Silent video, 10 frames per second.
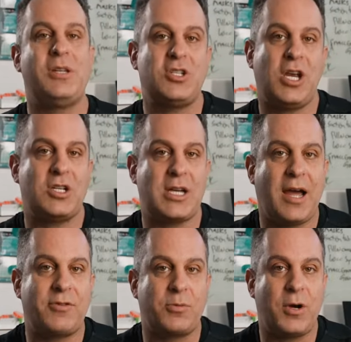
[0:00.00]
change
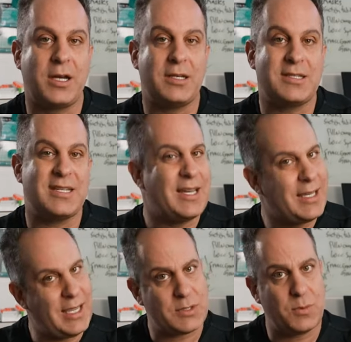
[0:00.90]
after pregnancy. And
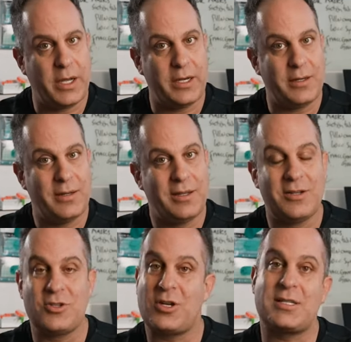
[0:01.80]
guess what?
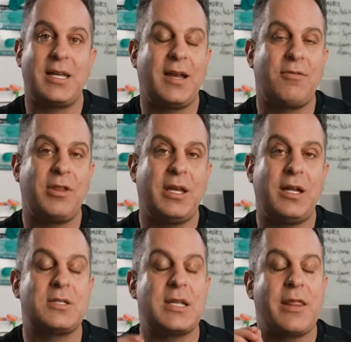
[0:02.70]
Just like everything
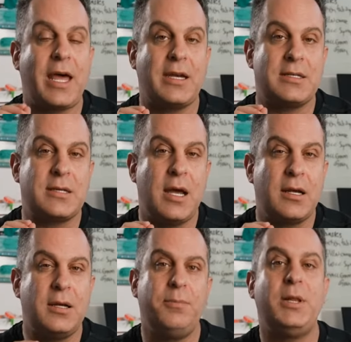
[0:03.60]
else, that is
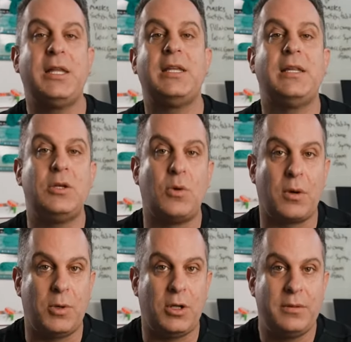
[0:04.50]
completely
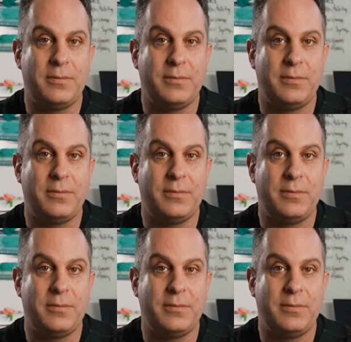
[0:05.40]
normal.